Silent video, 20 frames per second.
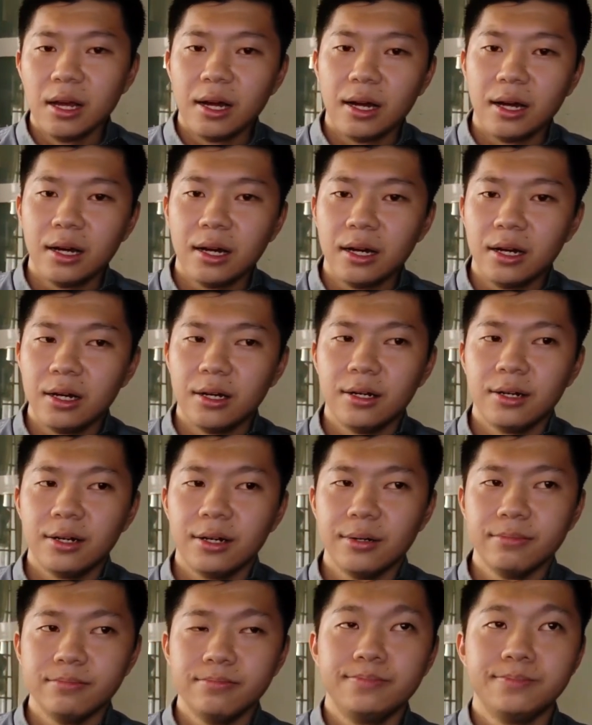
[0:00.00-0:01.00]

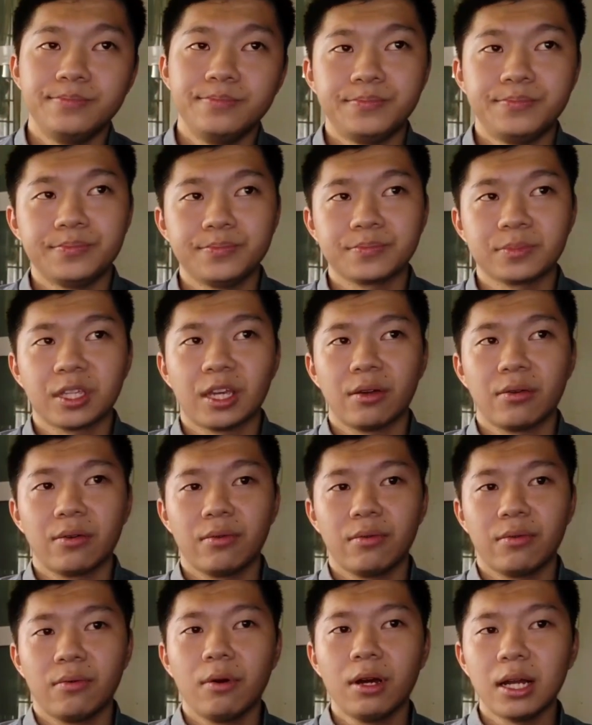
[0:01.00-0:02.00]
Um,
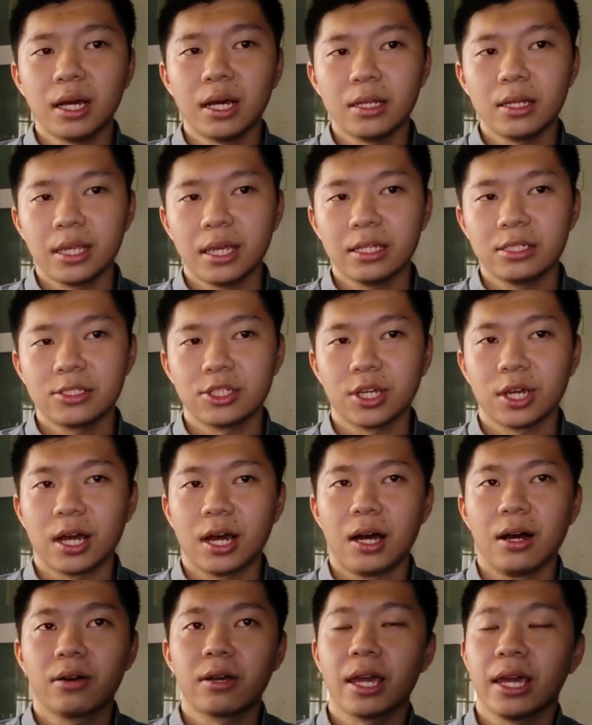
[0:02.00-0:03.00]
one other thing
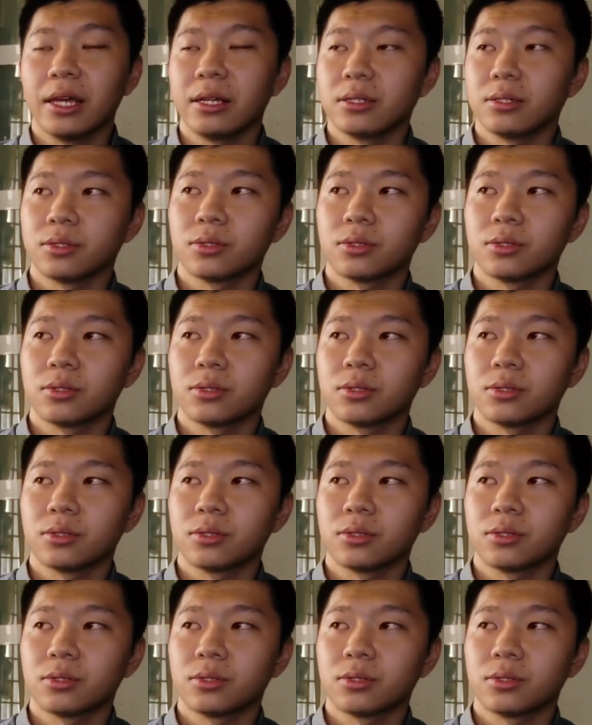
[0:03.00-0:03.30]
okay,